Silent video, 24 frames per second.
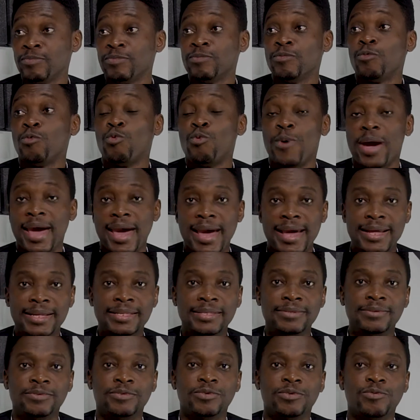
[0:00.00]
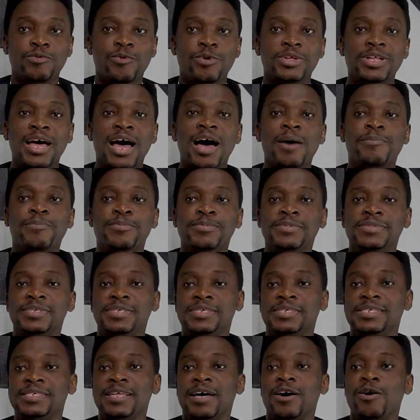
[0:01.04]
when what happens
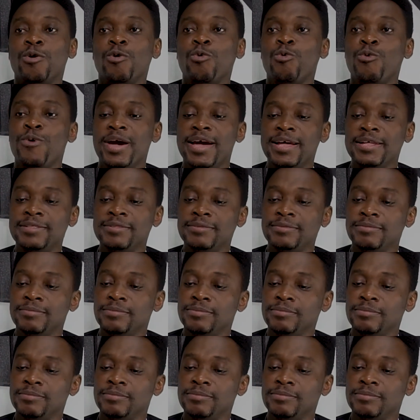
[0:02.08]
to that when